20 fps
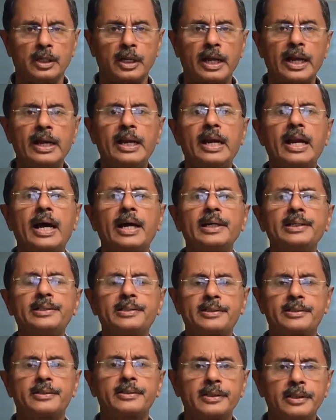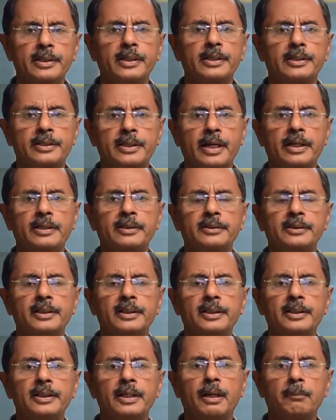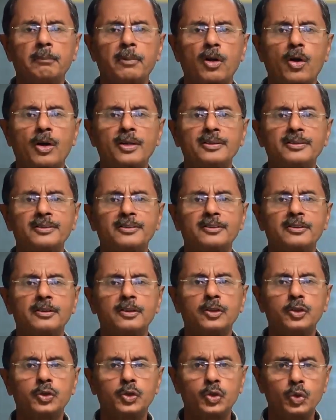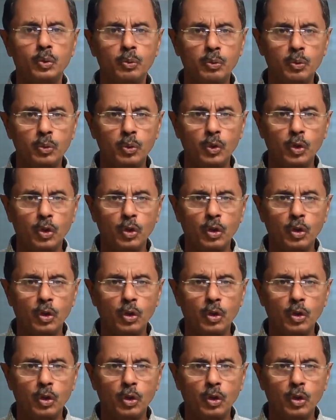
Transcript: enlighten the employees to